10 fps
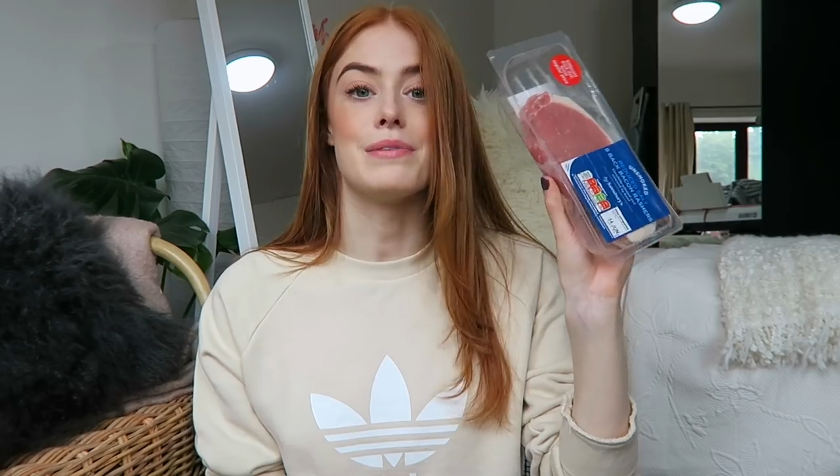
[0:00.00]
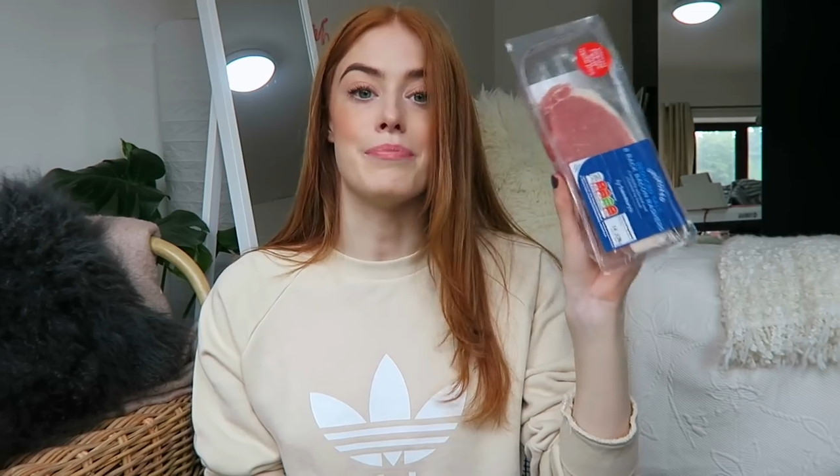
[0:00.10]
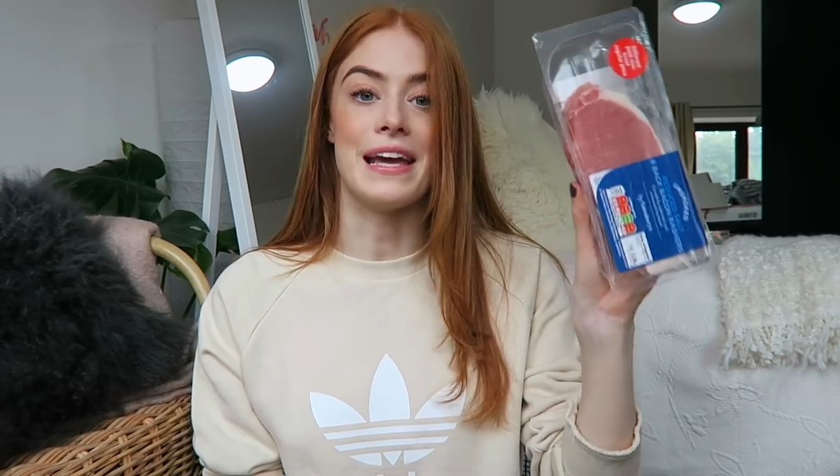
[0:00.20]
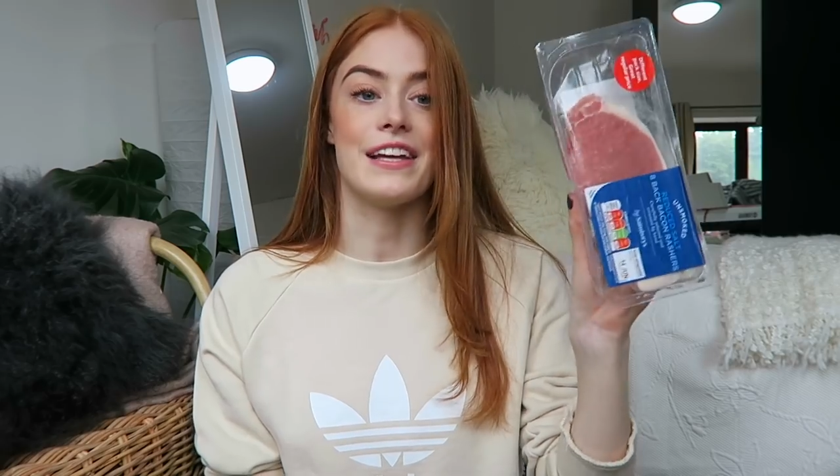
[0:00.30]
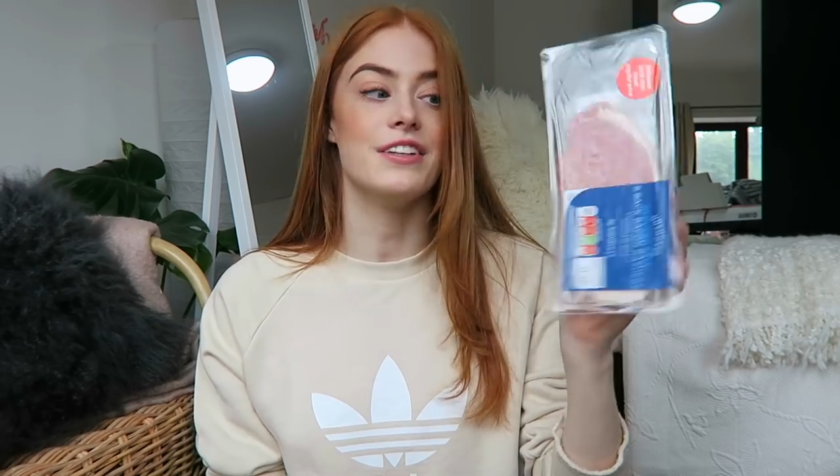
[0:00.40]
for
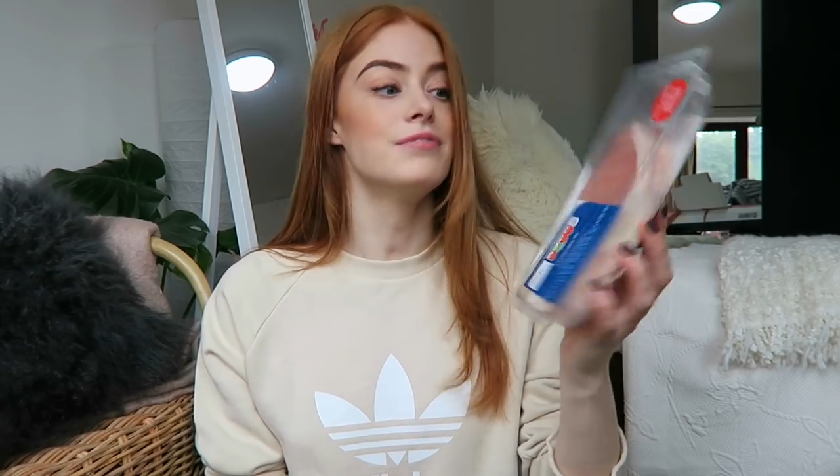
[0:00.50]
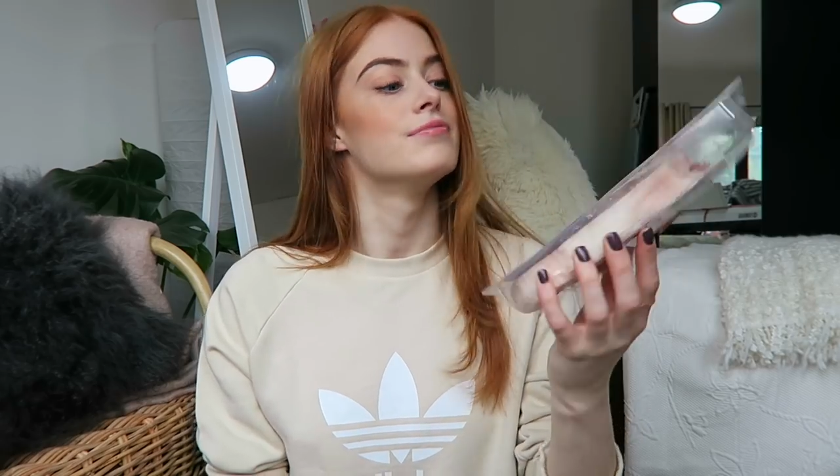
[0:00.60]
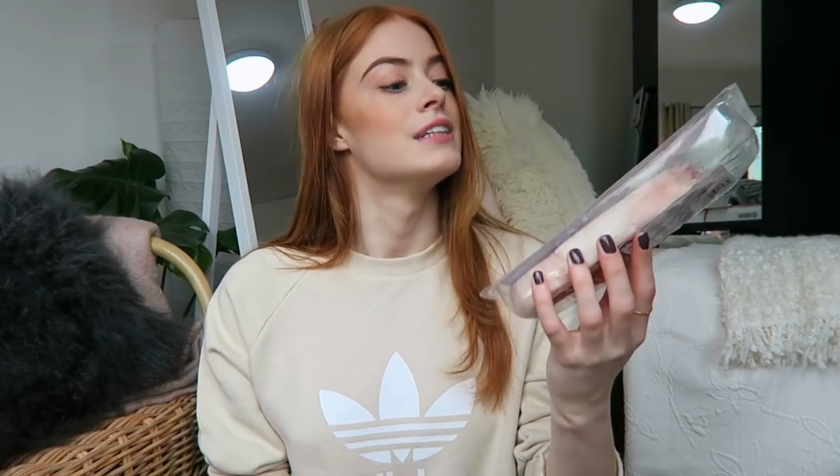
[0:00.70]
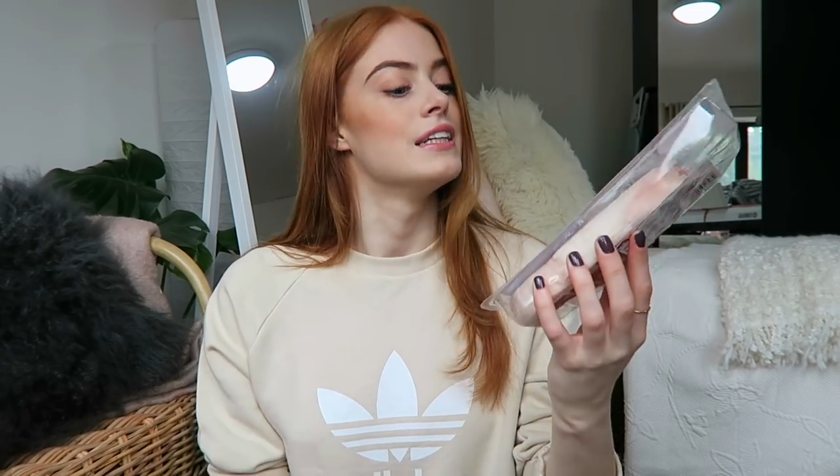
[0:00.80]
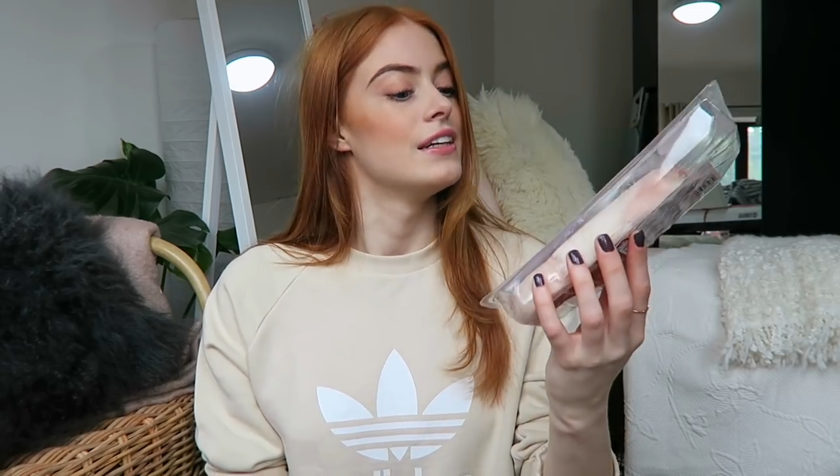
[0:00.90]
some bacon.
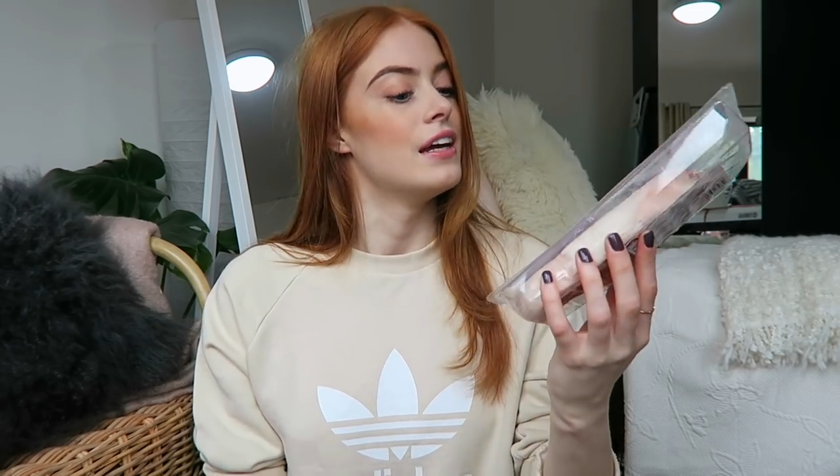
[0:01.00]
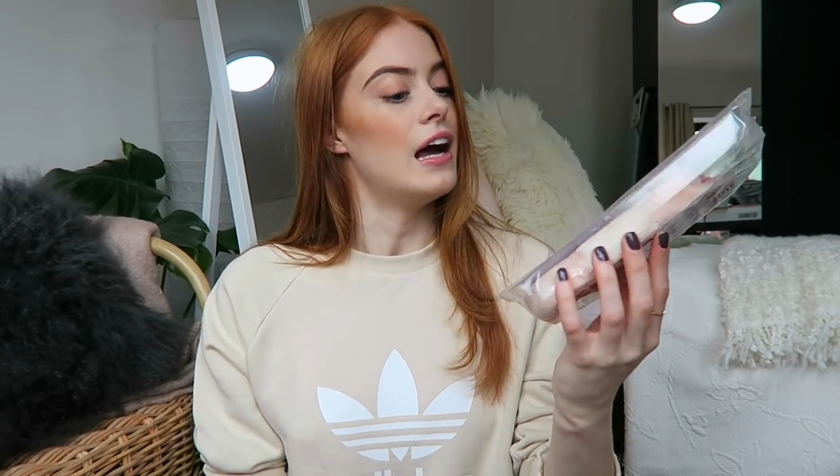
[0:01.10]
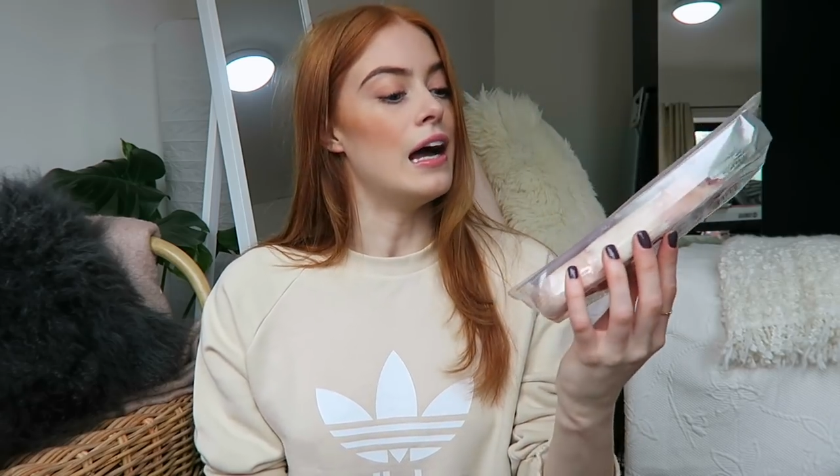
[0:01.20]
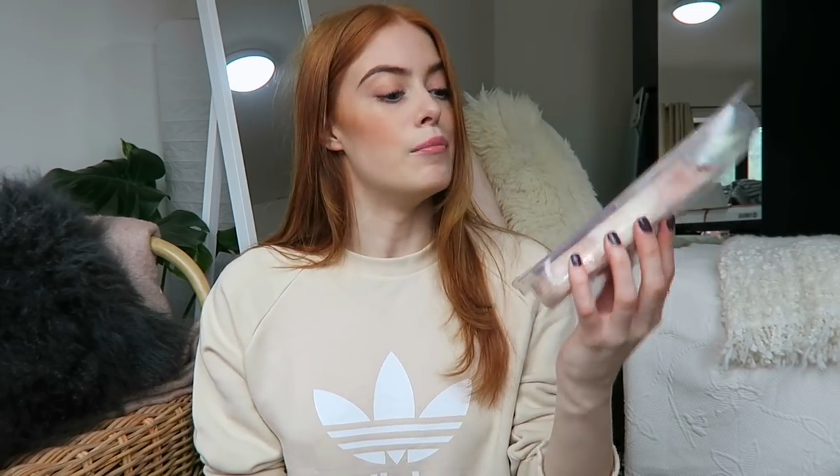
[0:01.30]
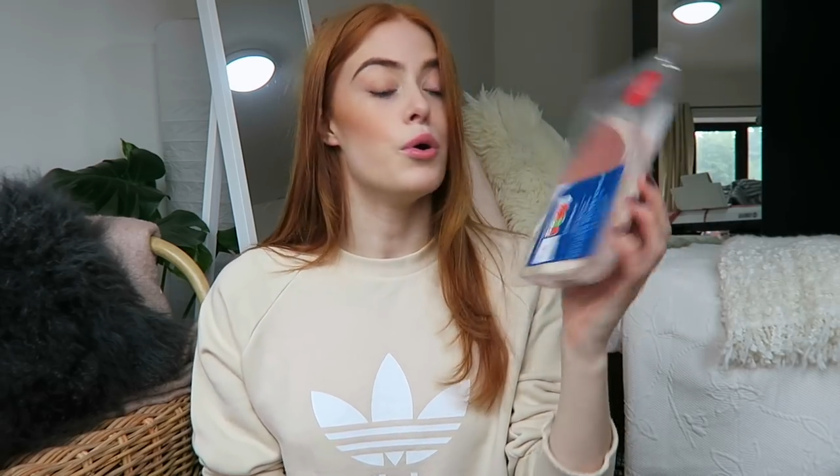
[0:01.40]

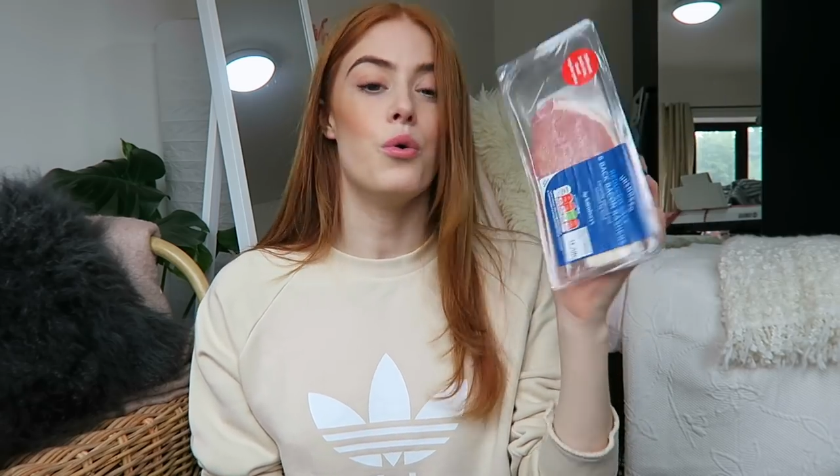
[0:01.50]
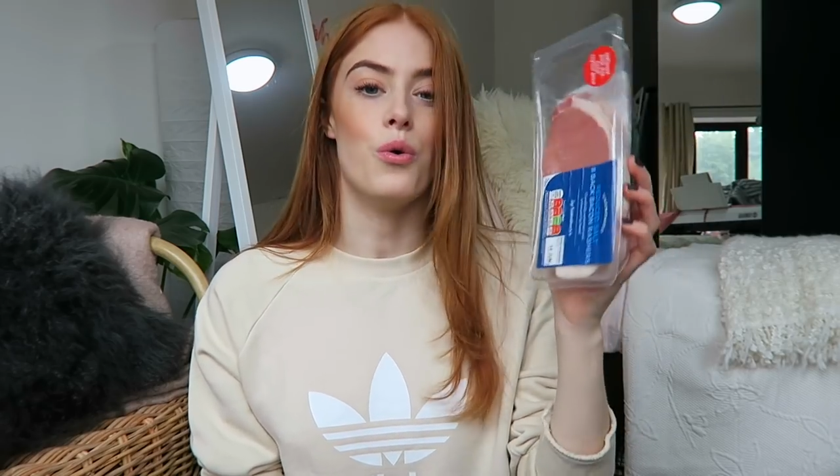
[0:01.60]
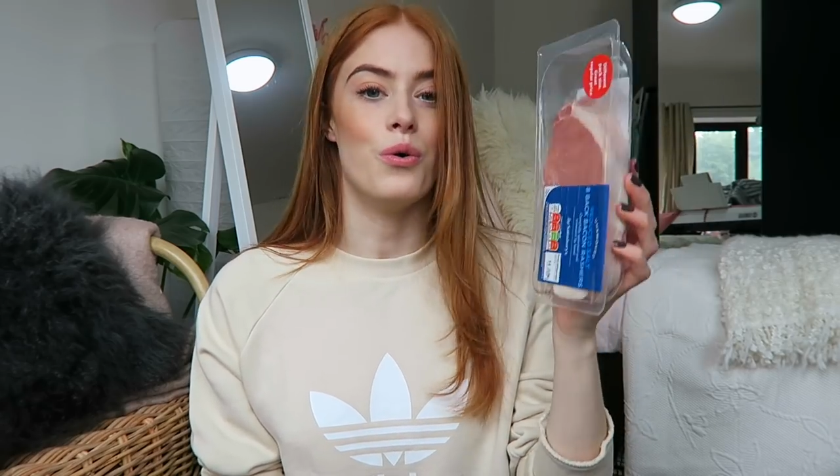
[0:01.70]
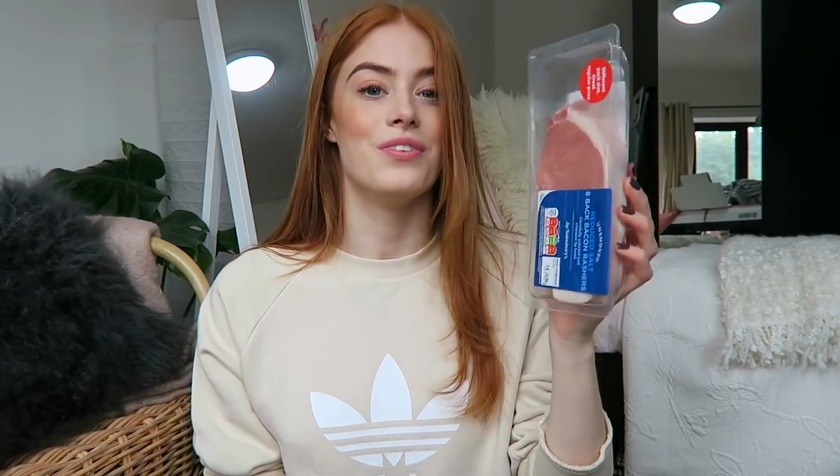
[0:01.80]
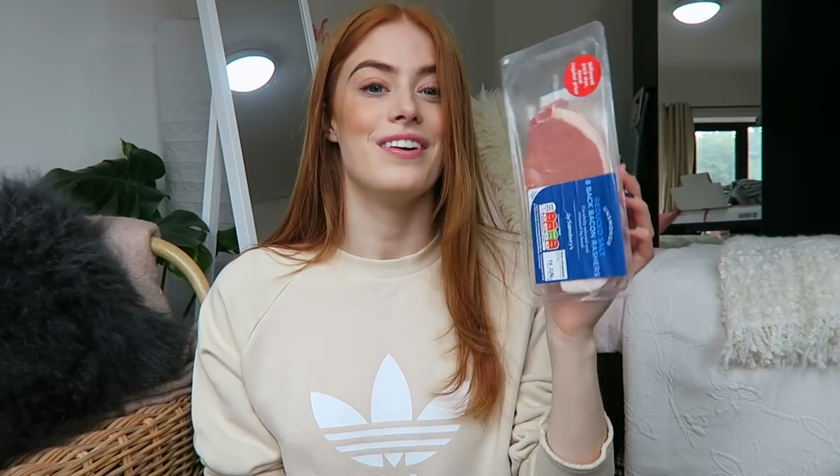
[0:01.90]

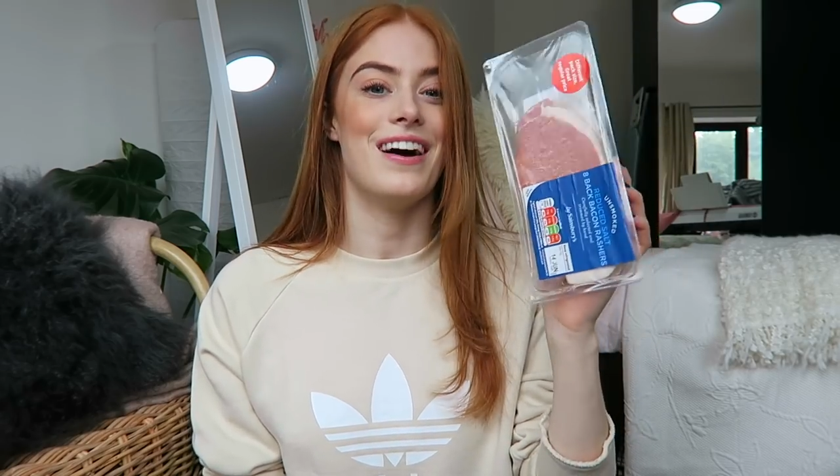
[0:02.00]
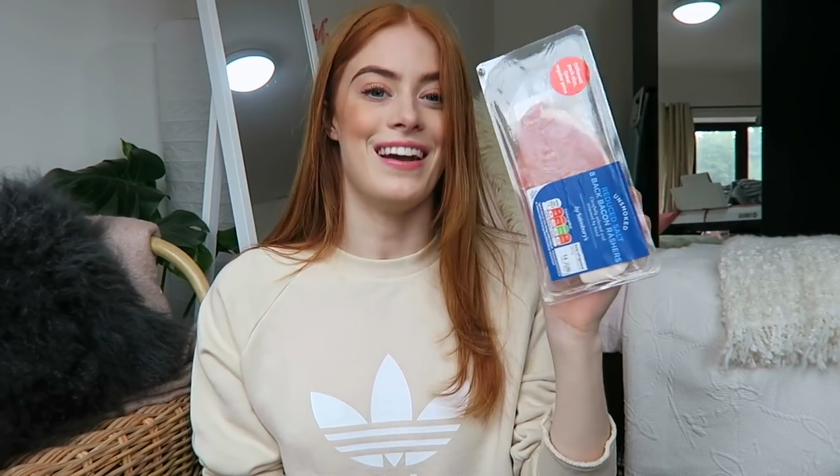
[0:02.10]
Or